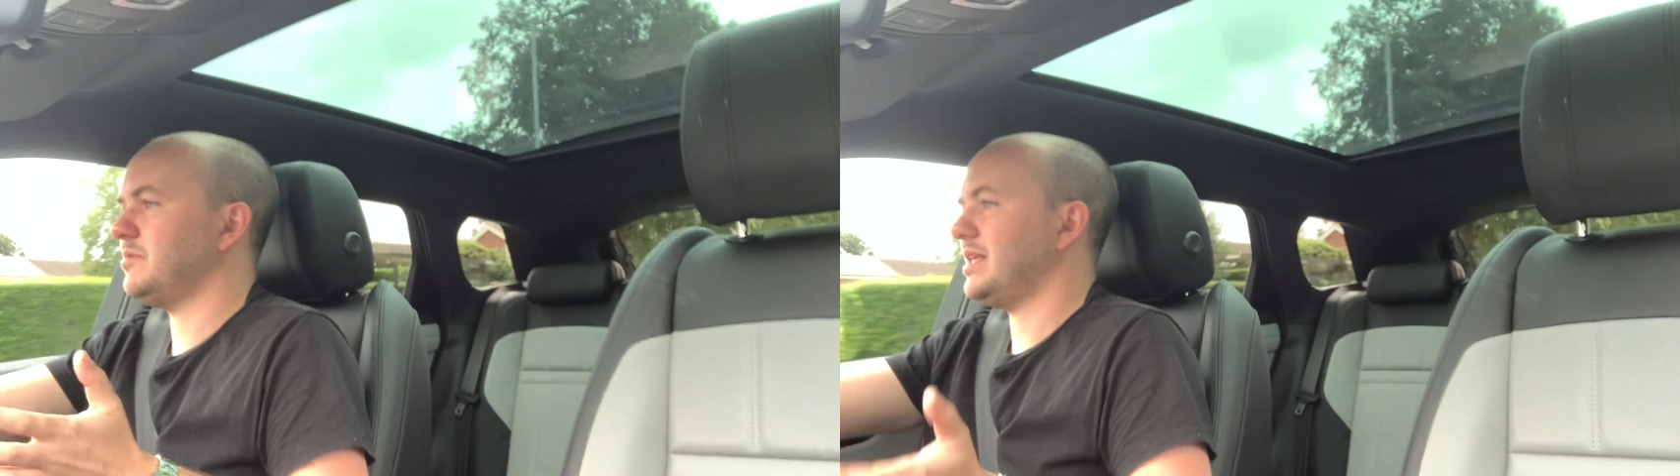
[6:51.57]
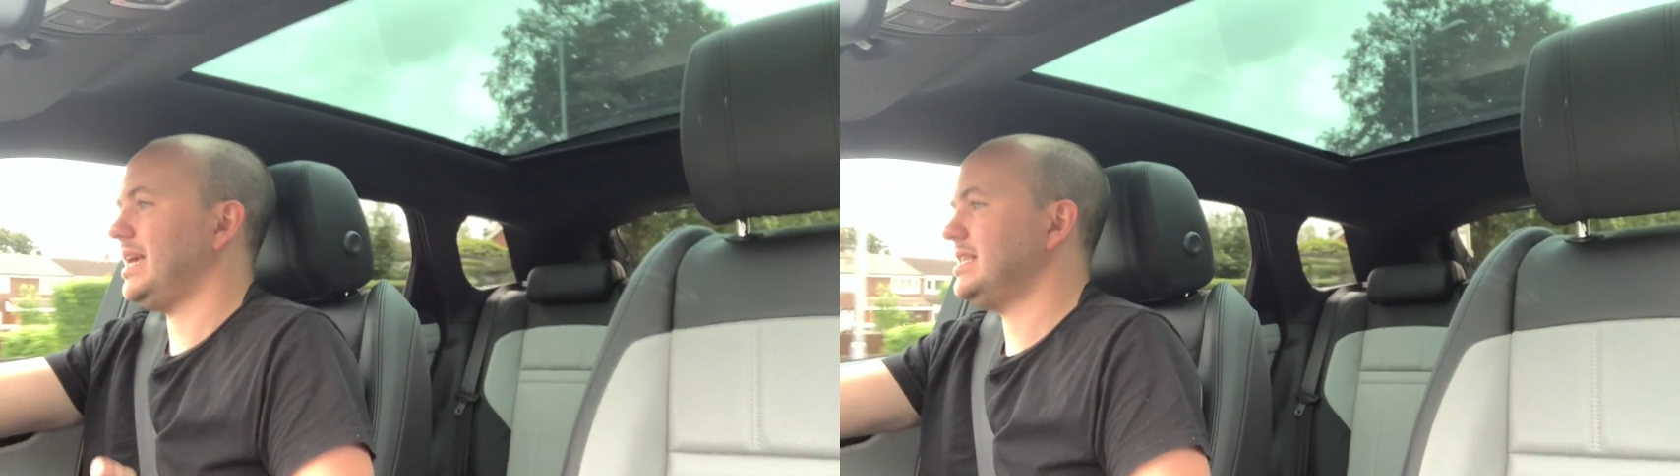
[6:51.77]

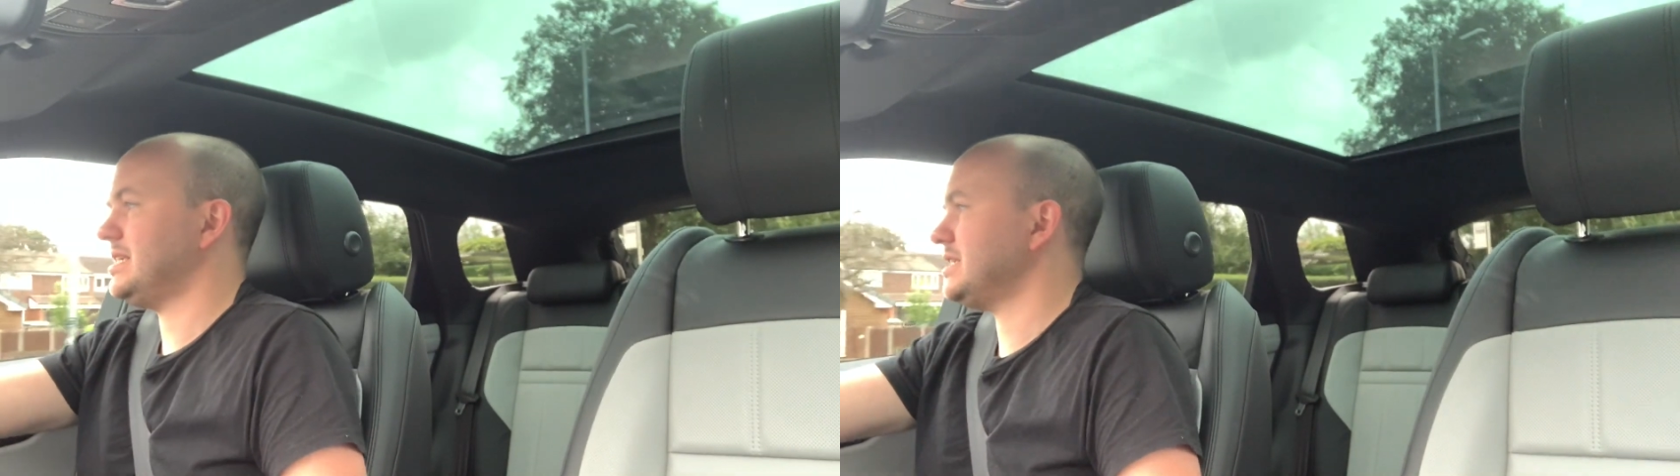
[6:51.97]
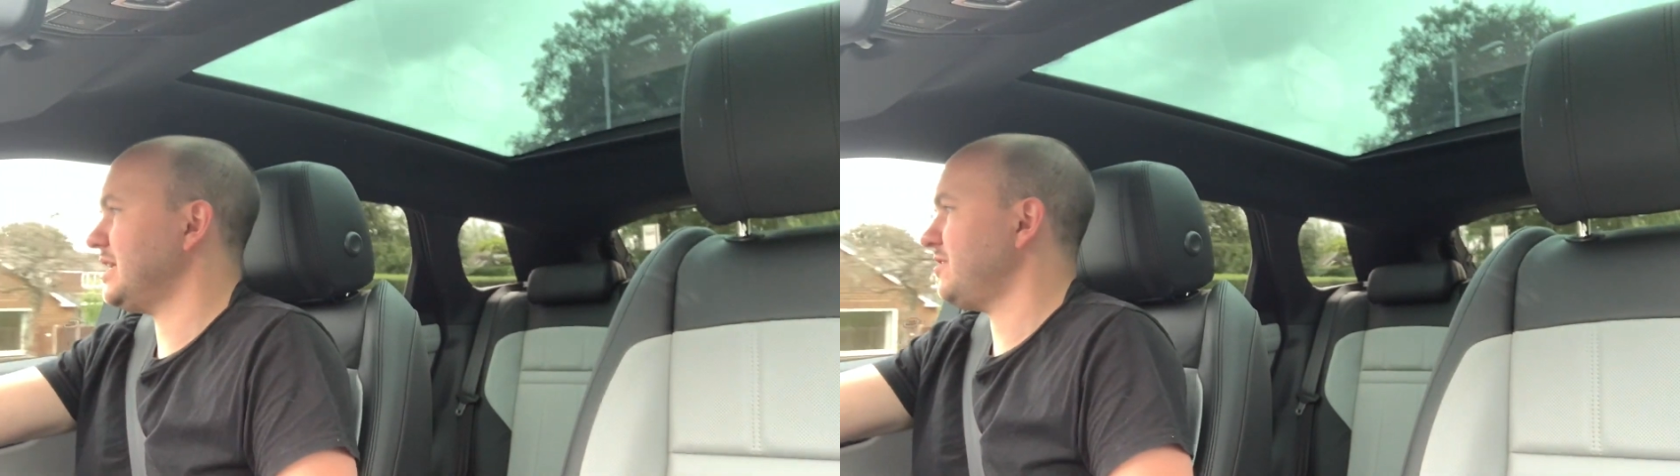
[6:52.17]
the heated
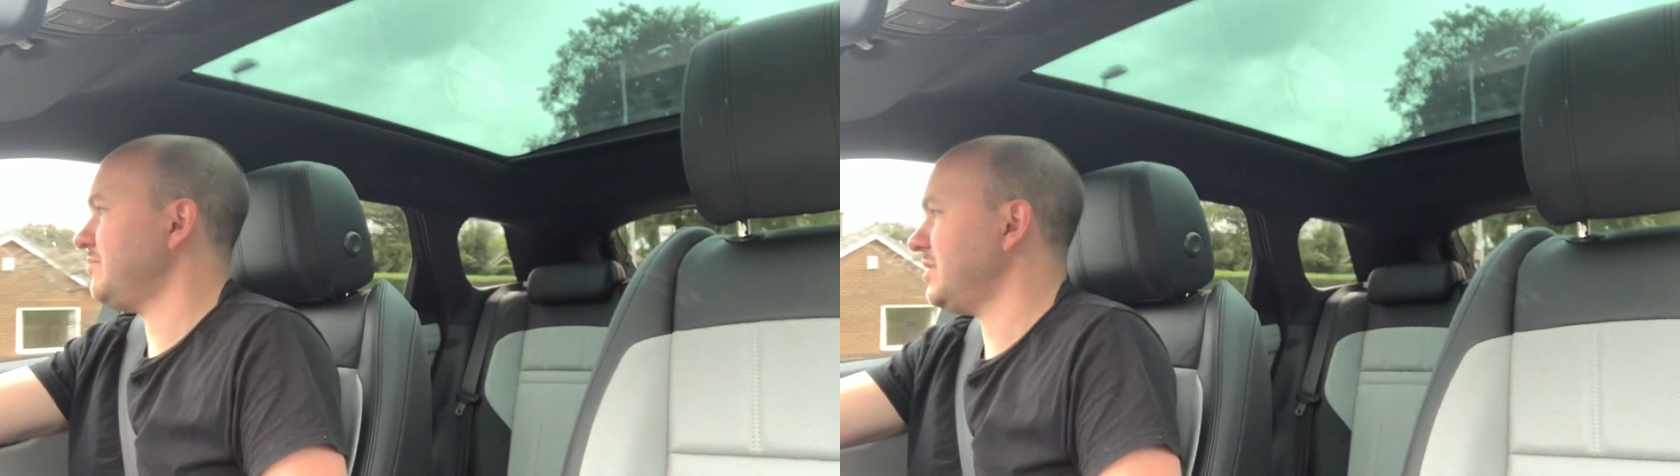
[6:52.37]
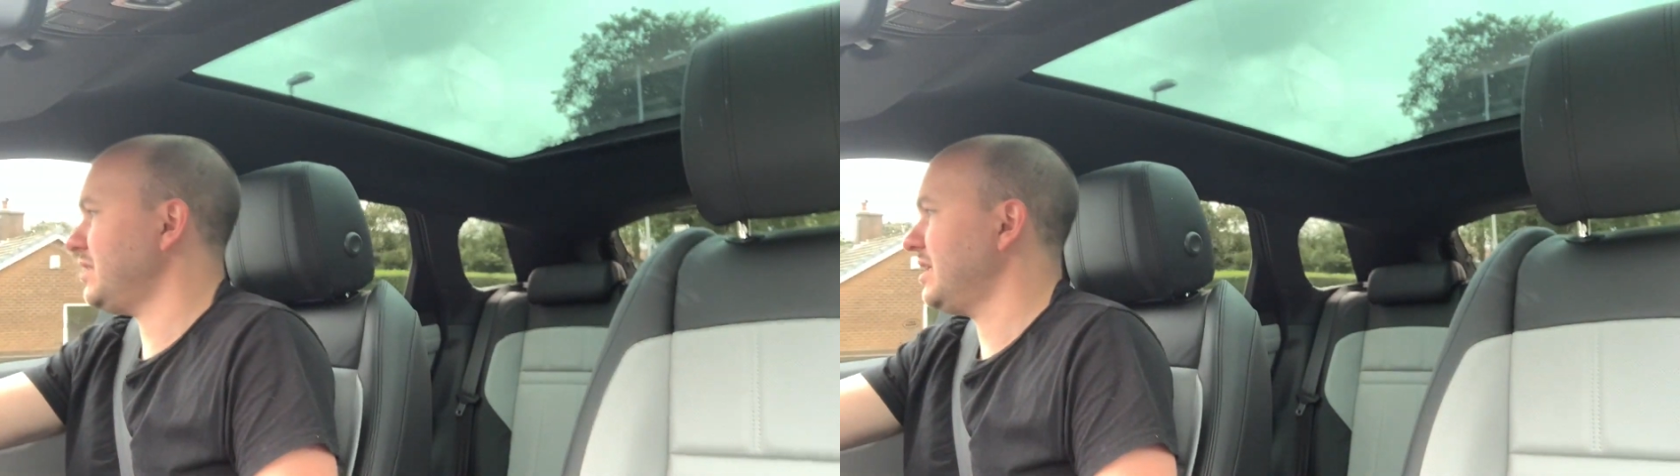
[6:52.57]
steering
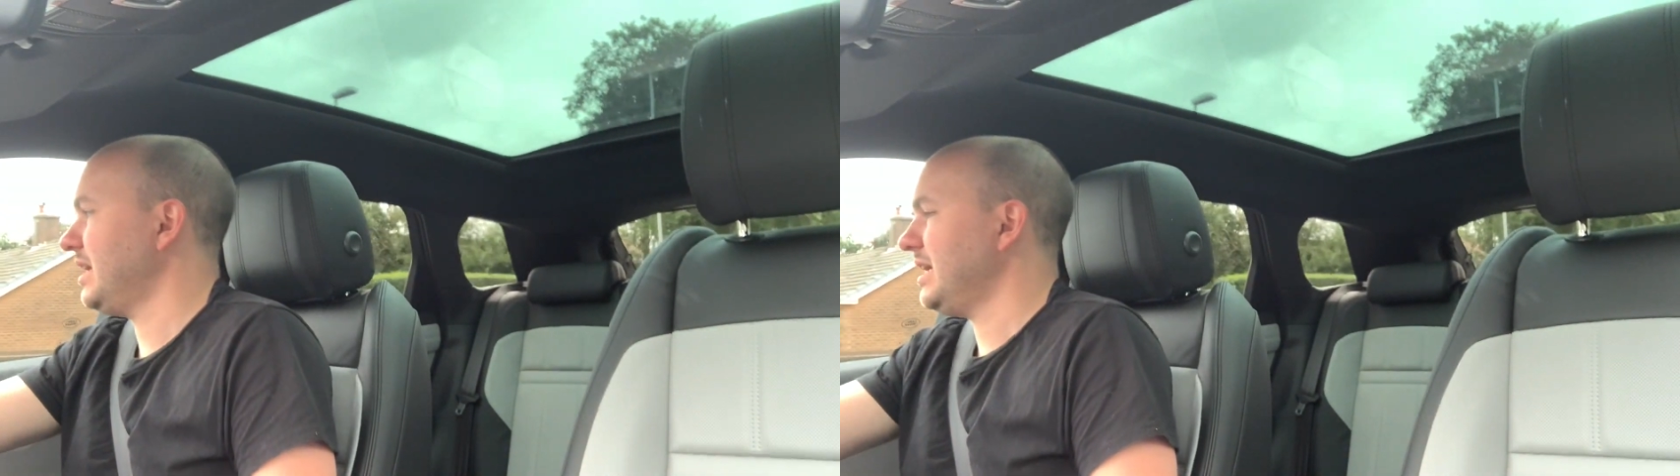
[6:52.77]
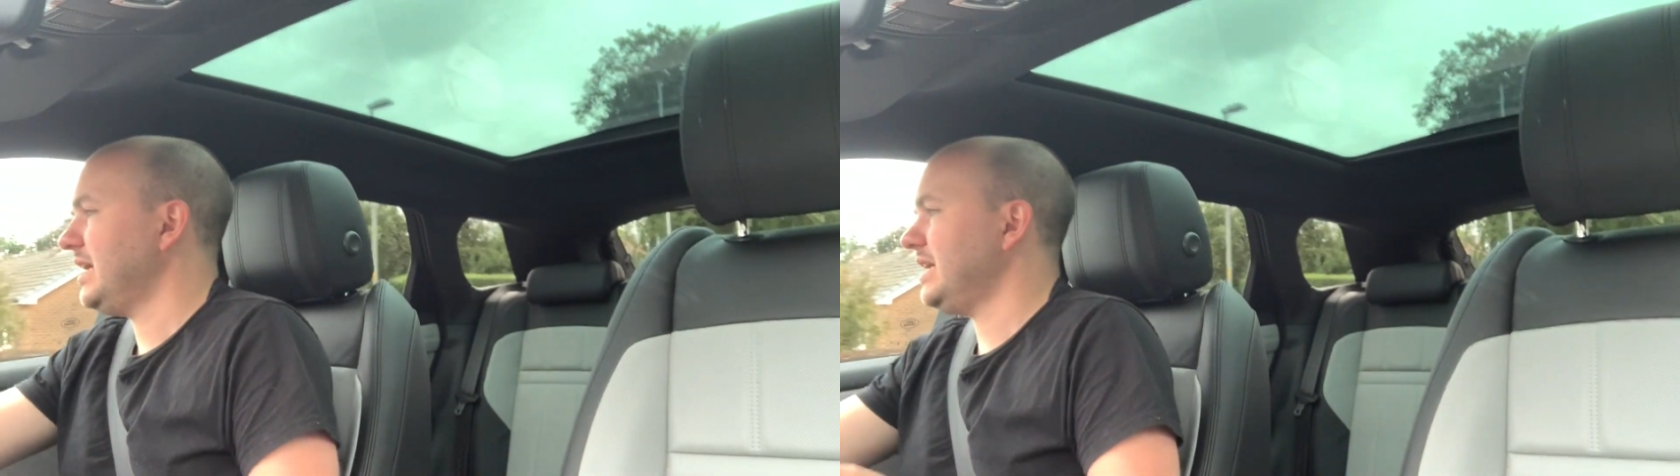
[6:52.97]
wheel,
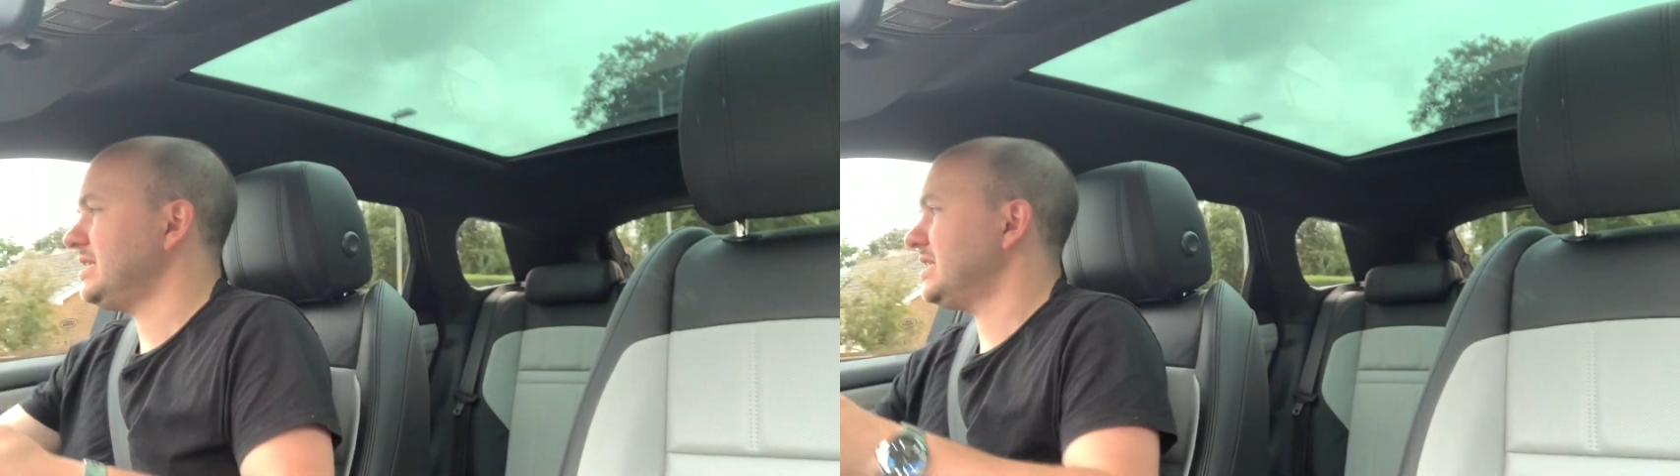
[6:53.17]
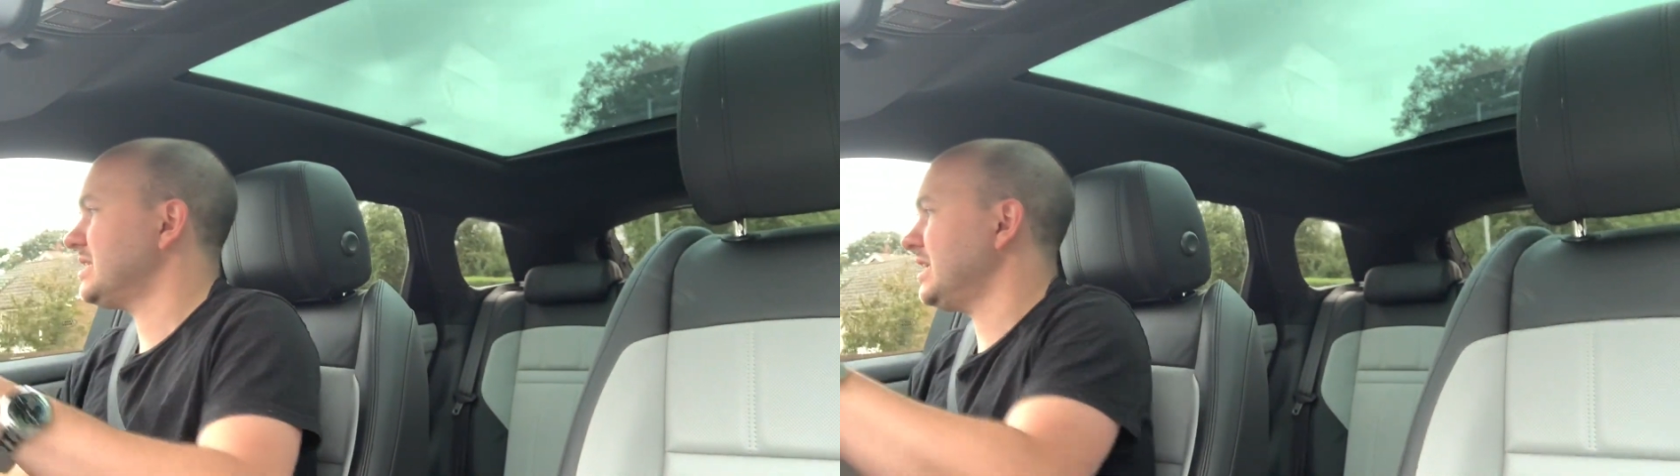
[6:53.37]

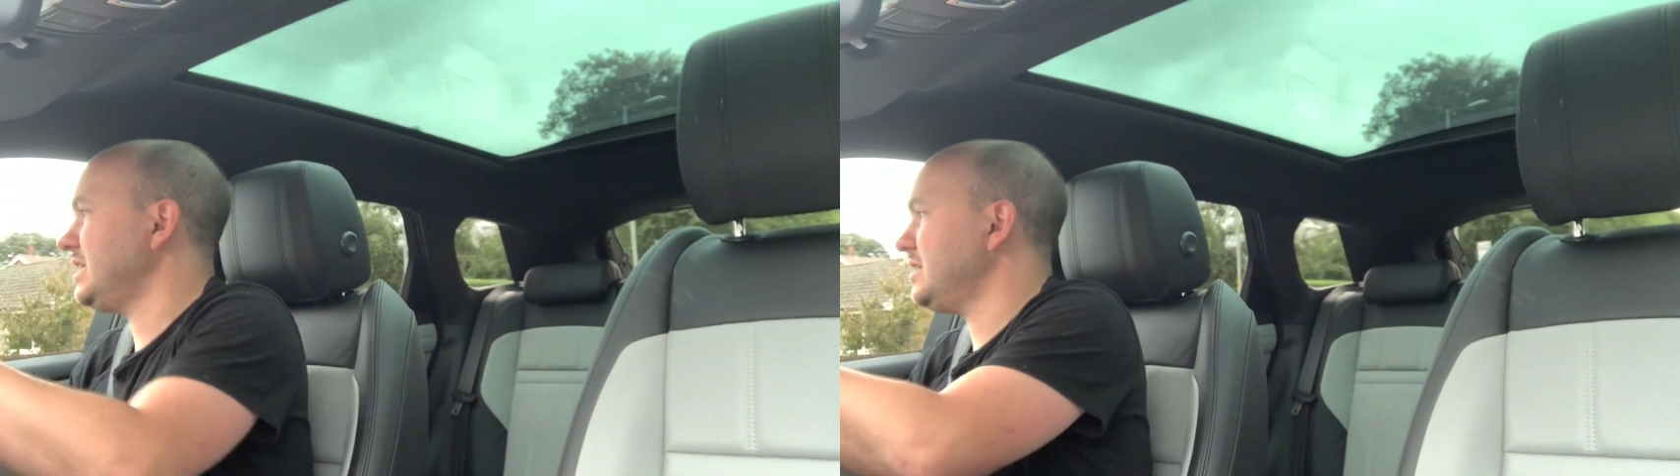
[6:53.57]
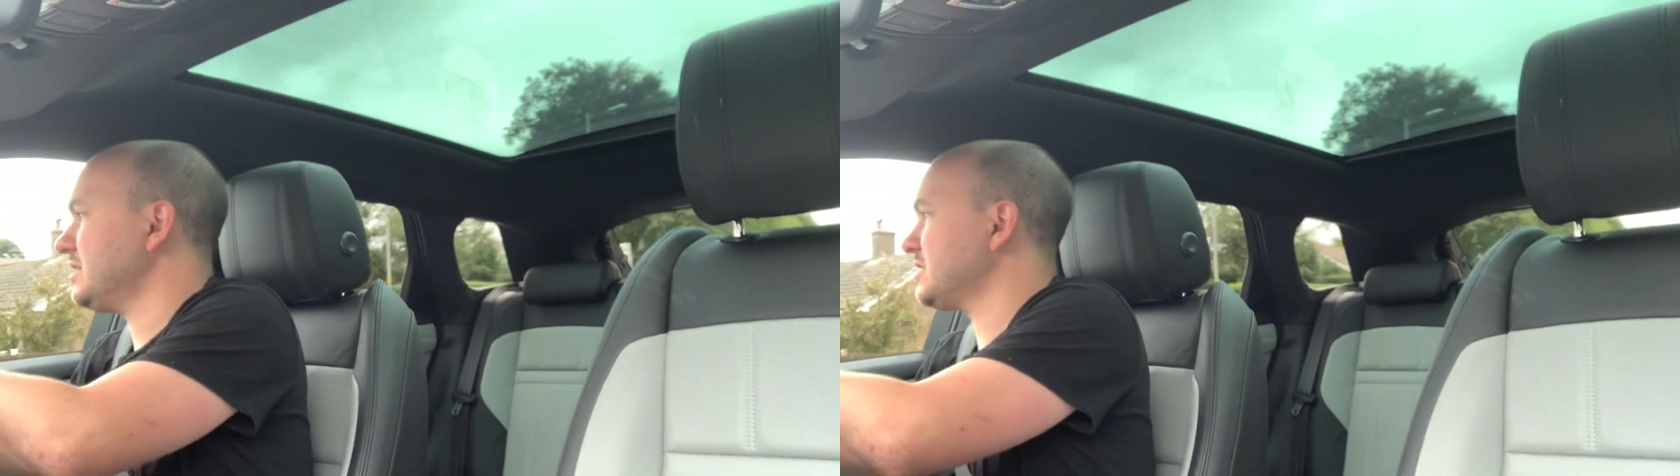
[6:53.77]
heated
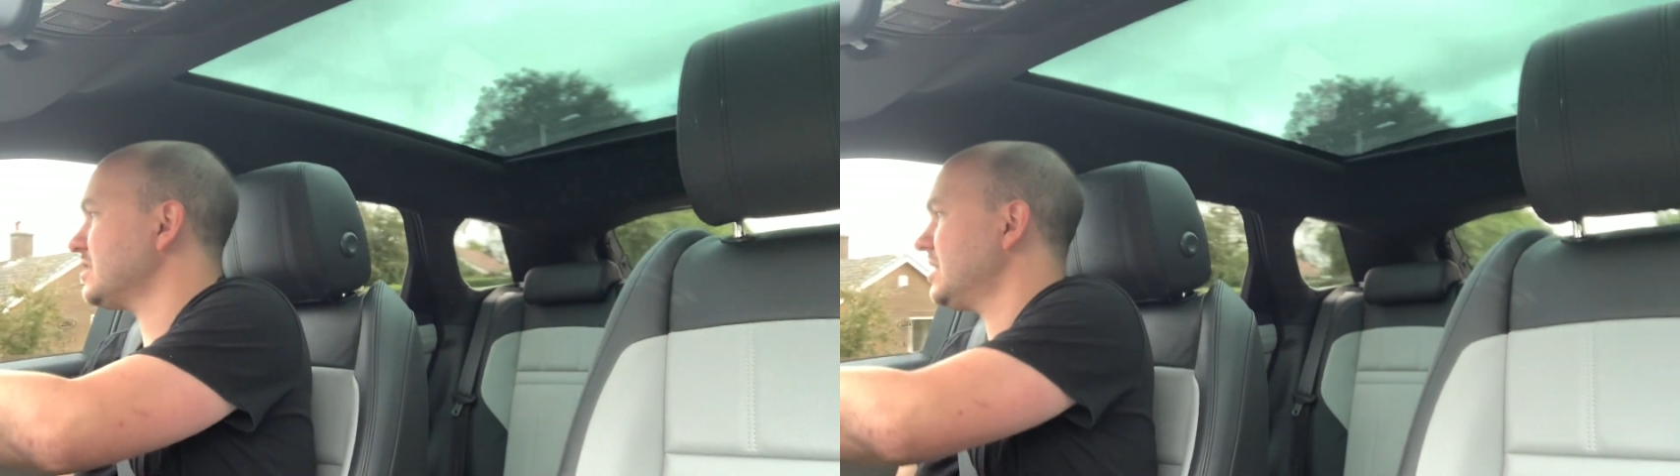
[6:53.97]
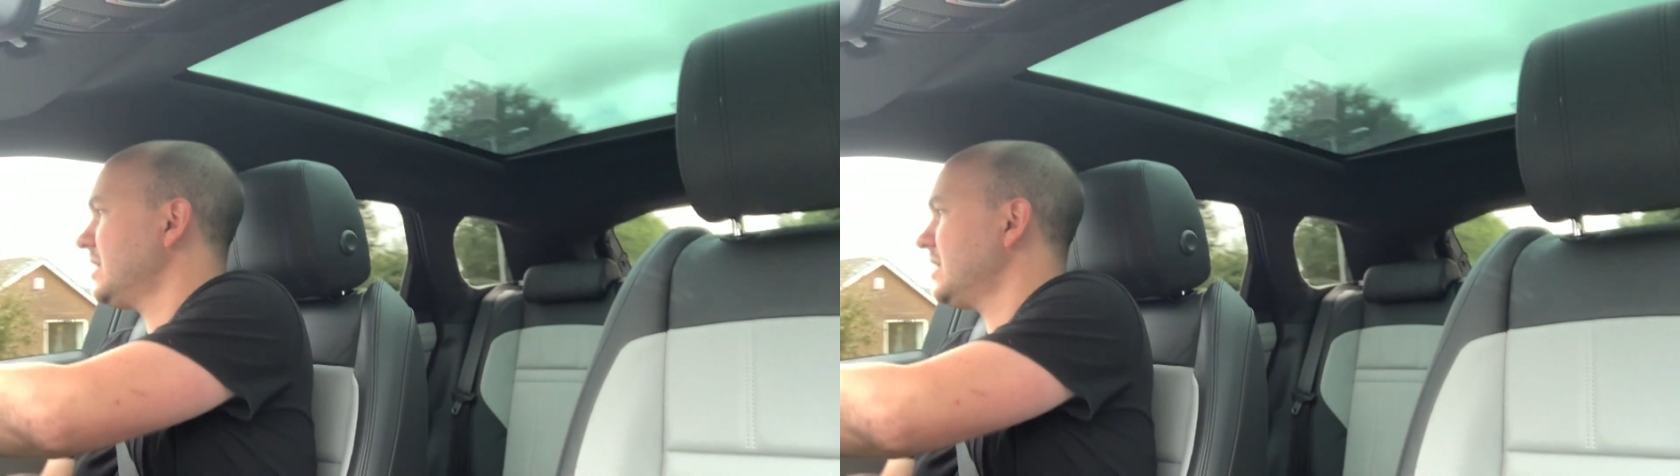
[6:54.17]
seats.